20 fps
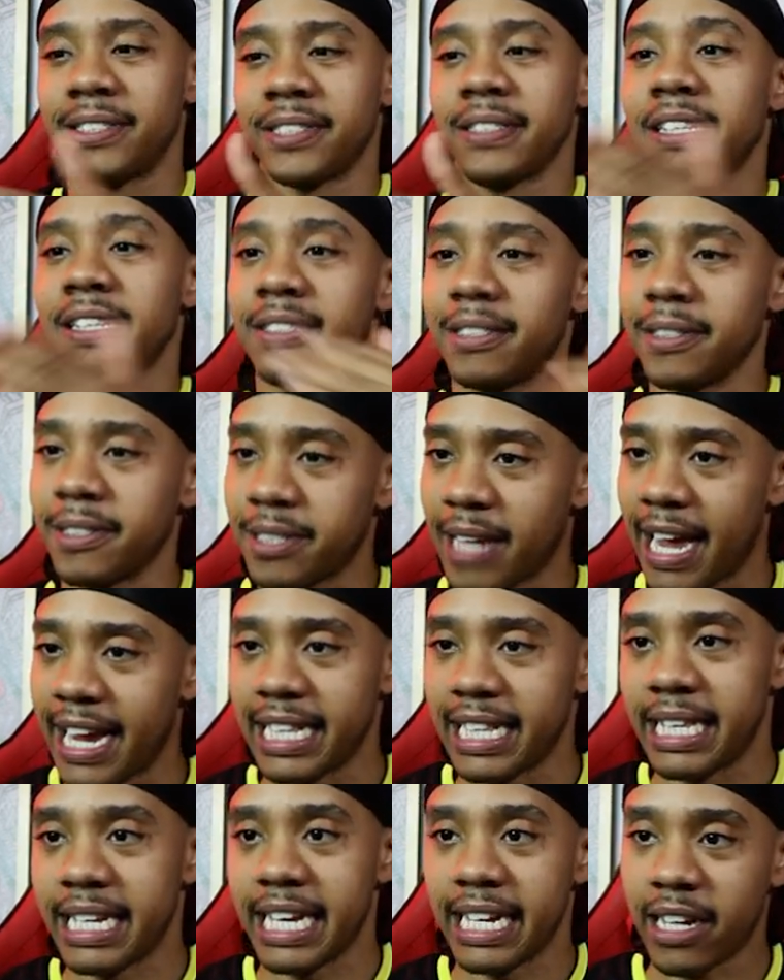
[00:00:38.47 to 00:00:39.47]
This looks
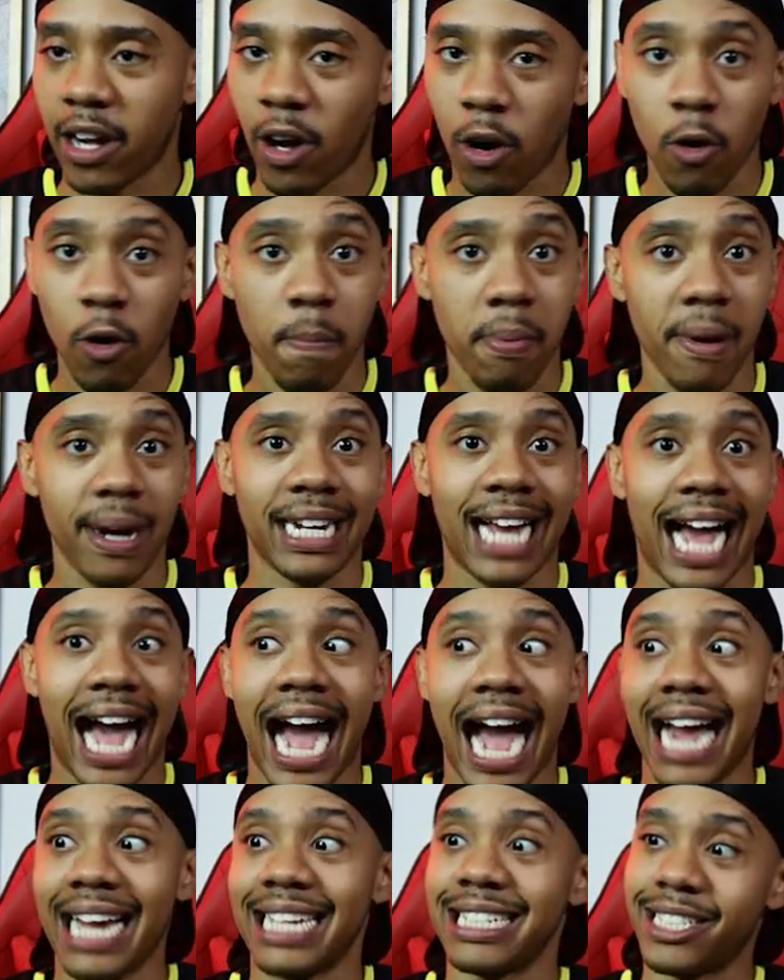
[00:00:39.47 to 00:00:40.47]
like the Cobra
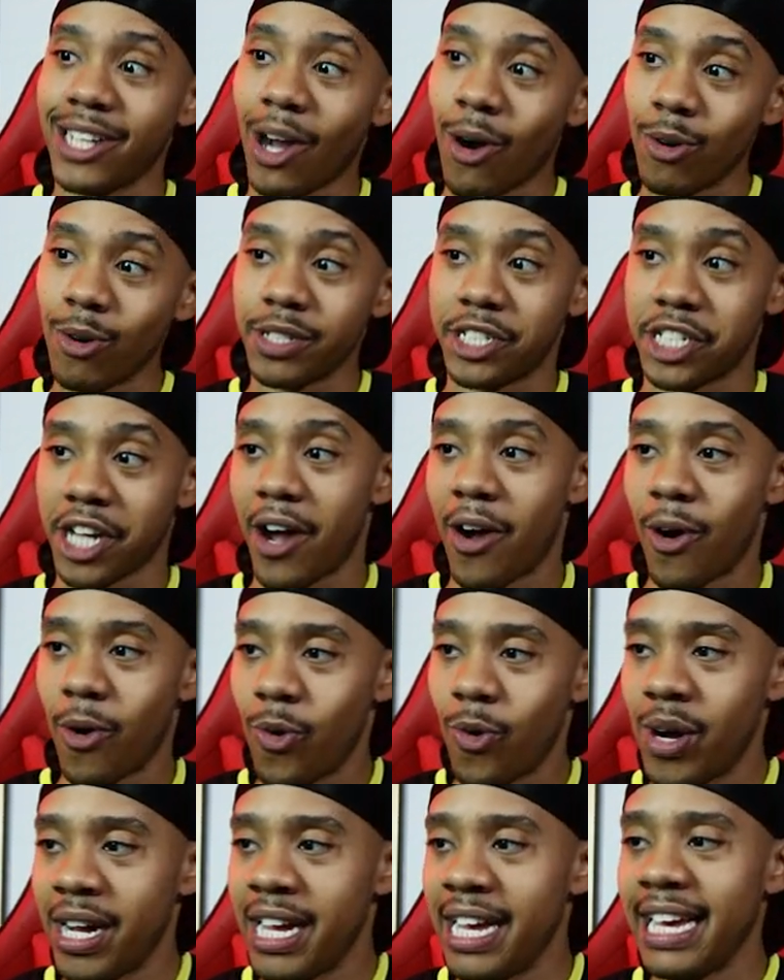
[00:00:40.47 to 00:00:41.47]
Kai
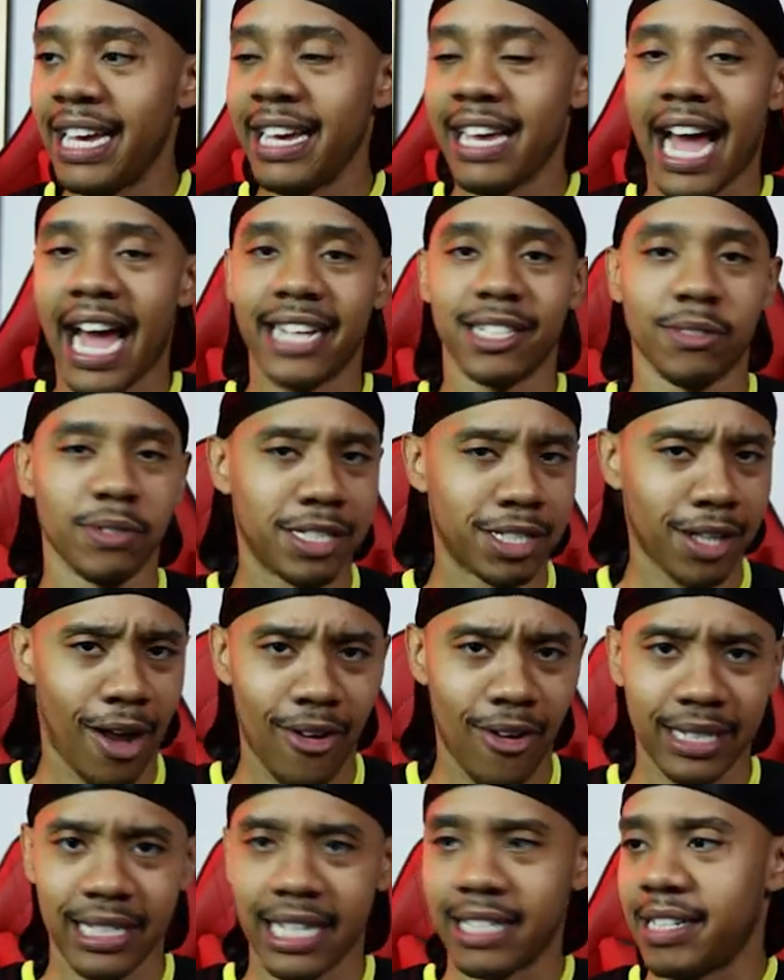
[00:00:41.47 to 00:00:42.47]
dojo, as we
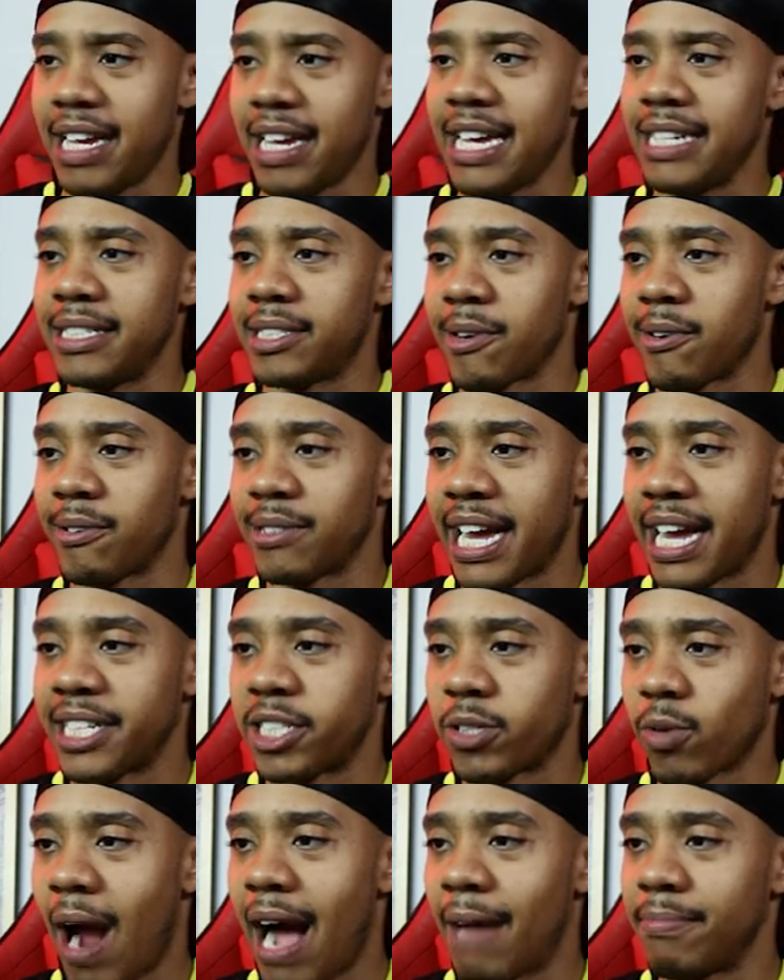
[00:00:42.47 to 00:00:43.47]
saw in the teaser that
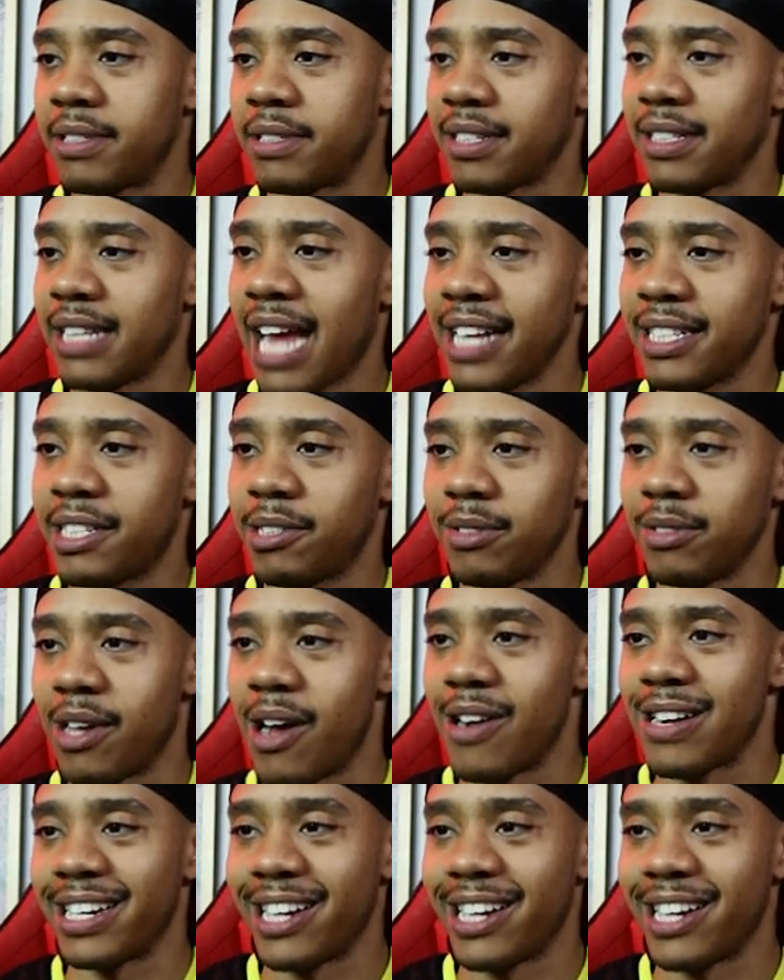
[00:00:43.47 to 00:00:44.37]
dropped not too long